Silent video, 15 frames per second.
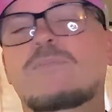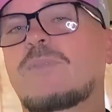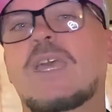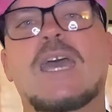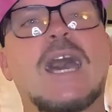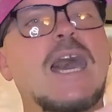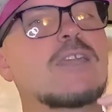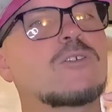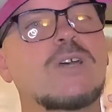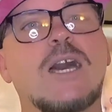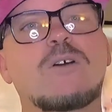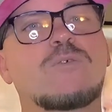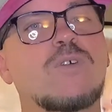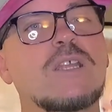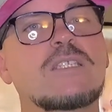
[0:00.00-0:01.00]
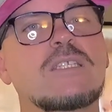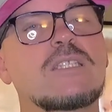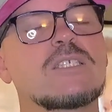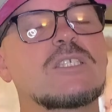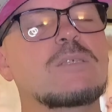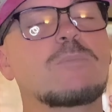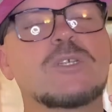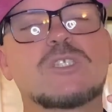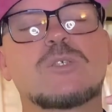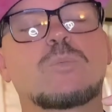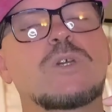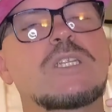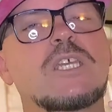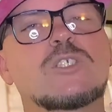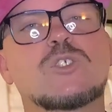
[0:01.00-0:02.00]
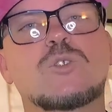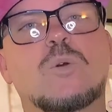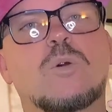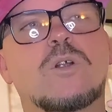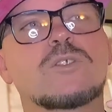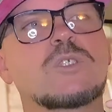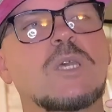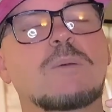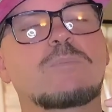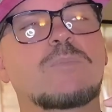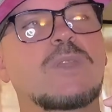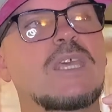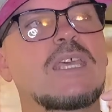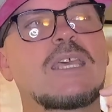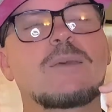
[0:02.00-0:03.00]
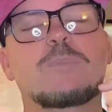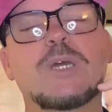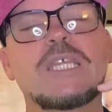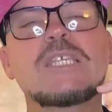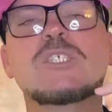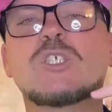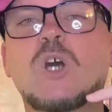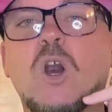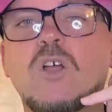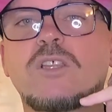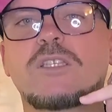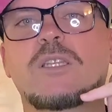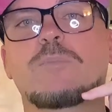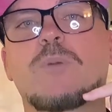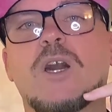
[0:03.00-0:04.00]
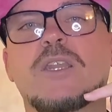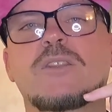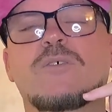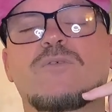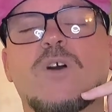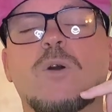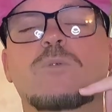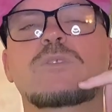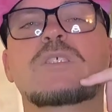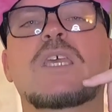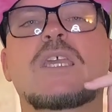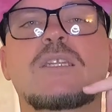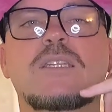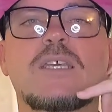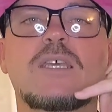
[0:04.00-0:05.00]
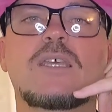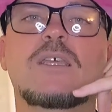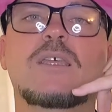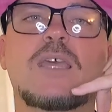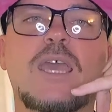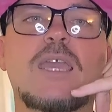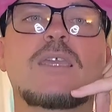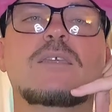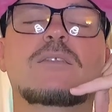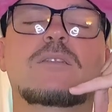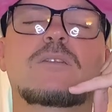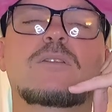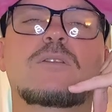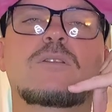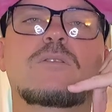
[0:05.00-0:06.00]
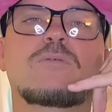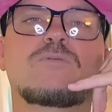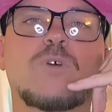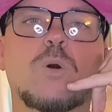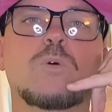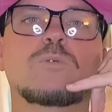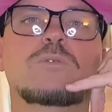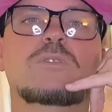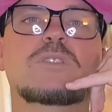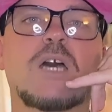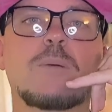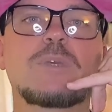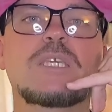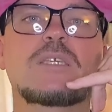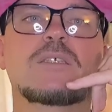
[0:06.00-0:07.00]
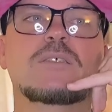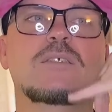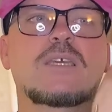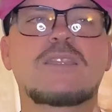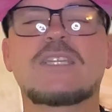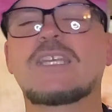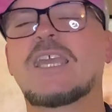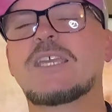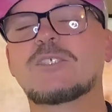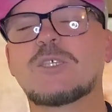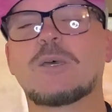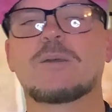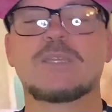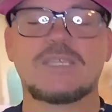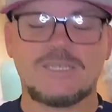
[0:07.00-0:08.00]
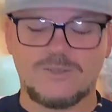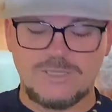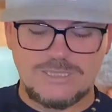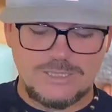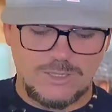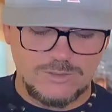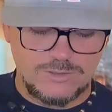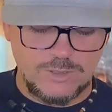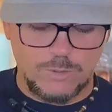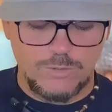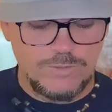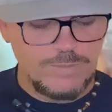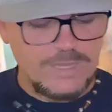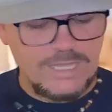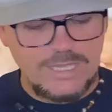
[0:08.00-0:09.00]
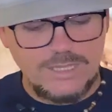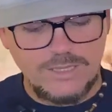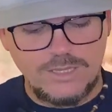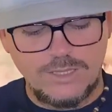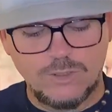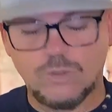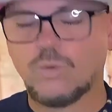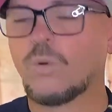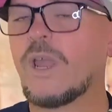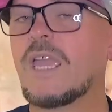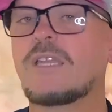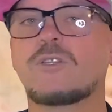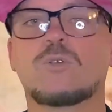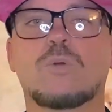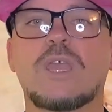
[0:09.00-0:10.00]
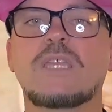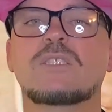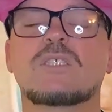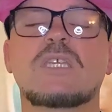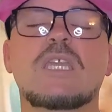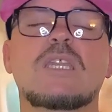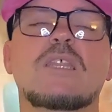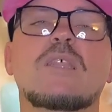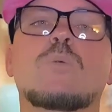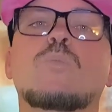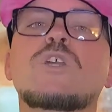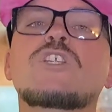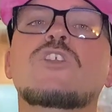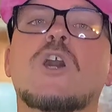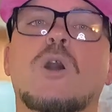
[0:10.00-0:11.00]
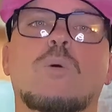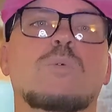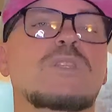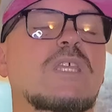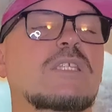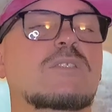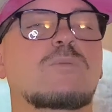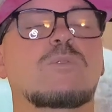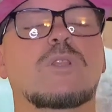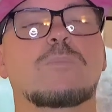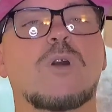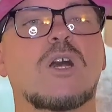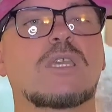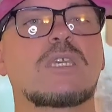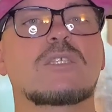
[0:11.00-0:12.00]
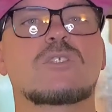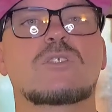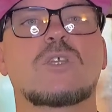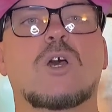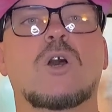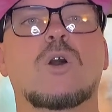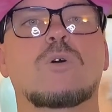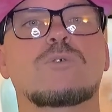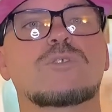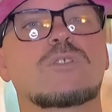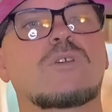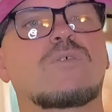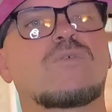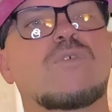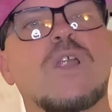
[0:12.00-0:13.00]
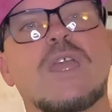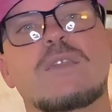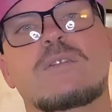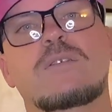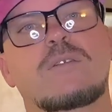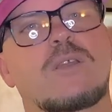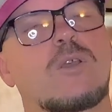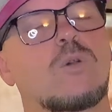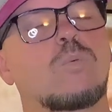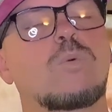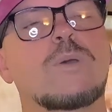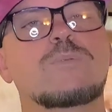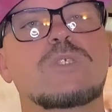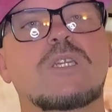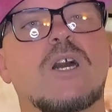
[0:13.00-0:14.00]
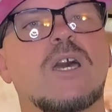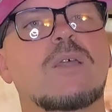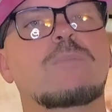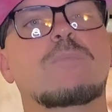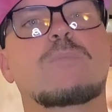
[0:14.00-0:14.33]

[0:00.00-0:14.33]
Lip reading: I don't know how Fred did this. He must have went next door or something. But he's calling Lamont on the phone saying, hey, fold, dummy. And then he hangs up, he calls. So great scene. And then we know when Lamont gets to hose, Fred whips it on him,